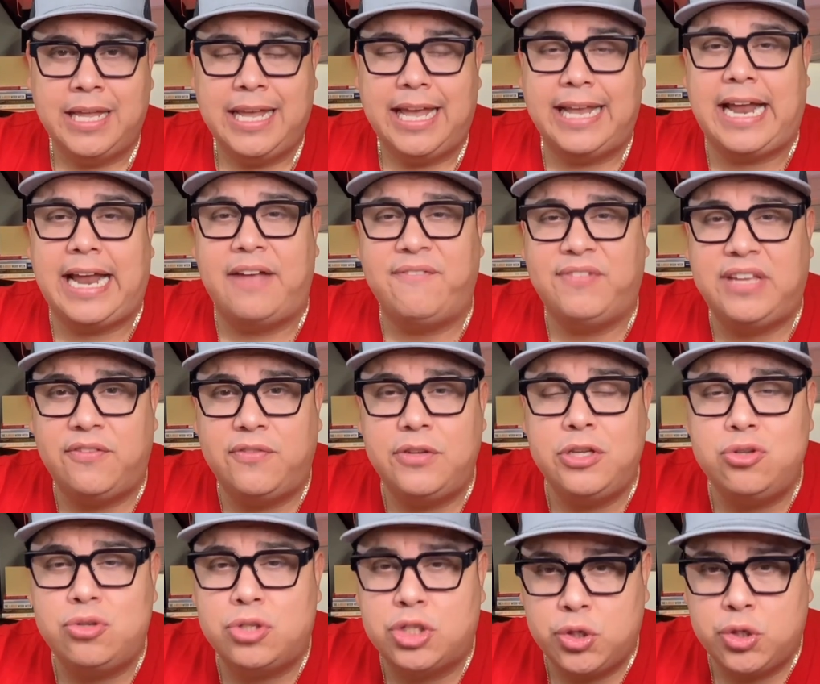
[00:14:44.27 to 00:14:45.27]
And I've given
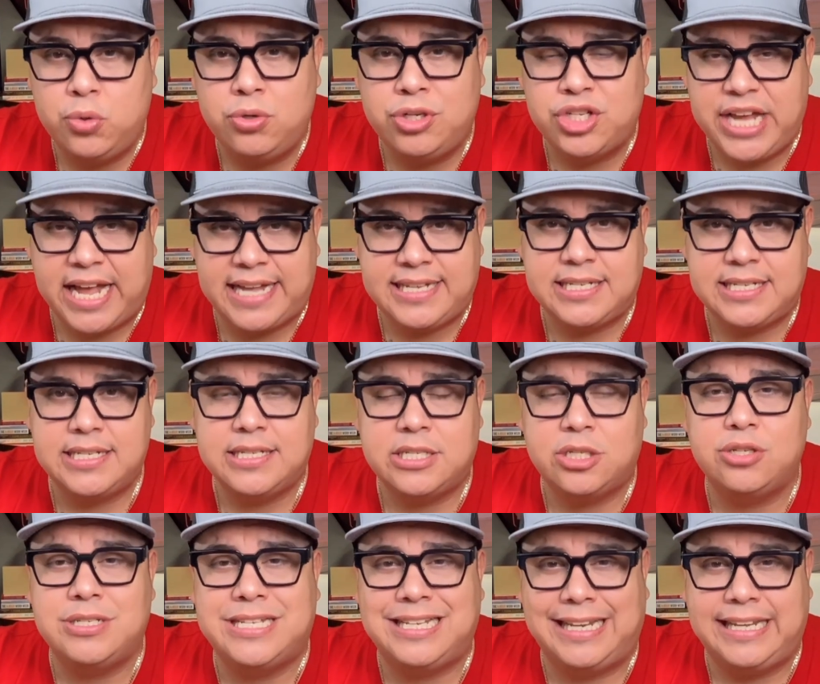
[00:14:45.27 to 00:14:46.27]
you two chances
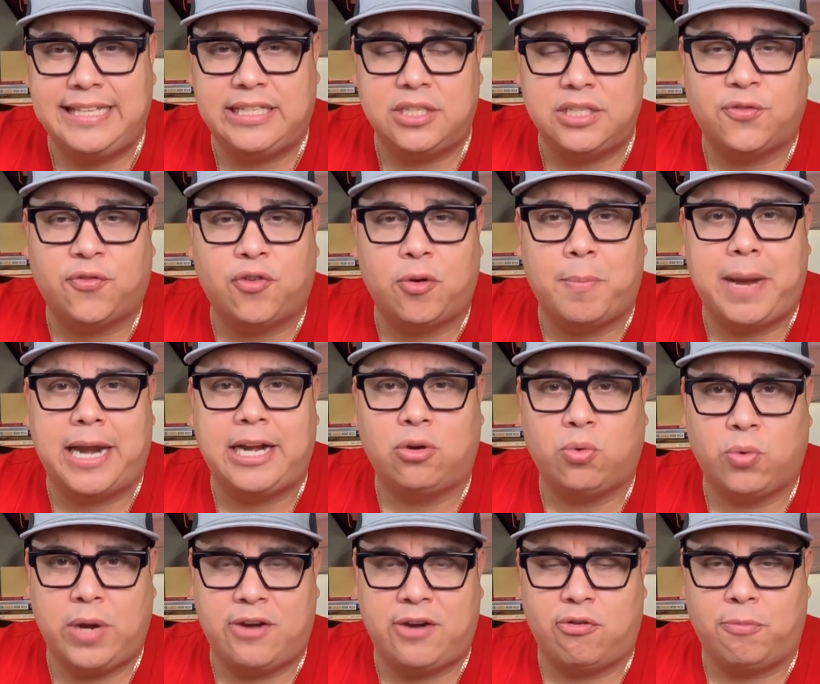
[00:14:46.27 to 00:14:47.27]
to delete this from my
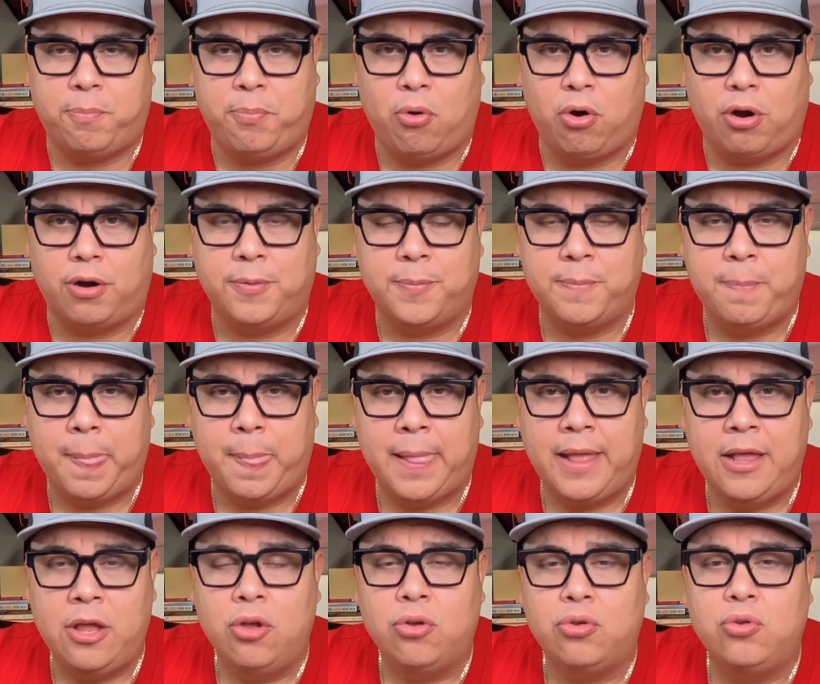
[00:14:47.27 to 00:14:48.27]
credit report.
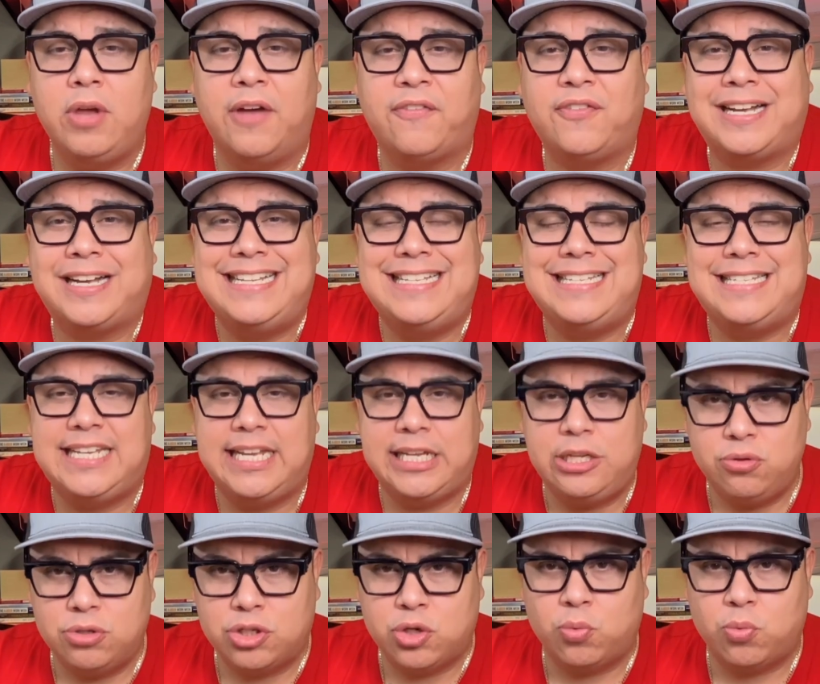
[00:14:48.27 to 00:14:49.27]
You have
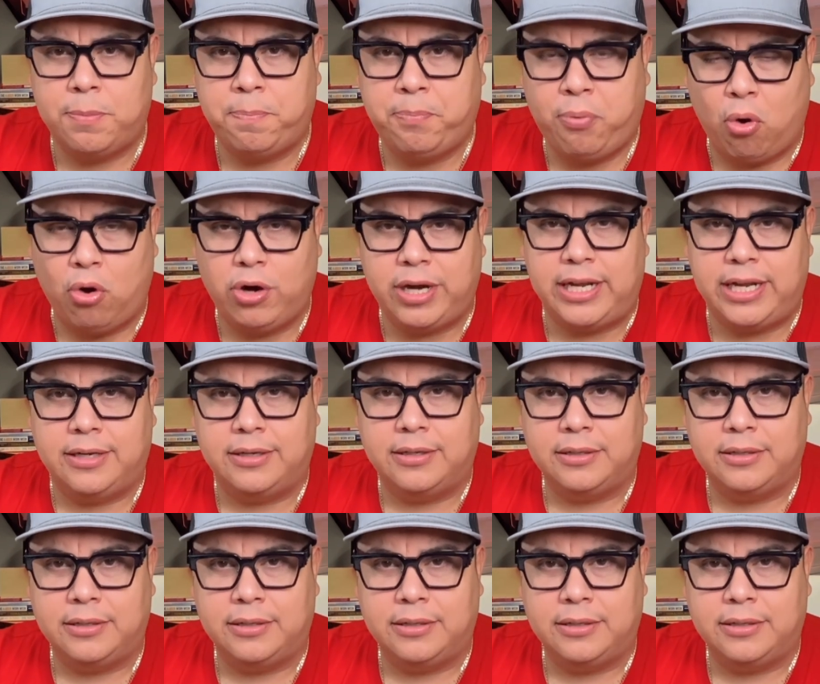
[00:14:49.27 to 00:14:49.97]
continued to report it.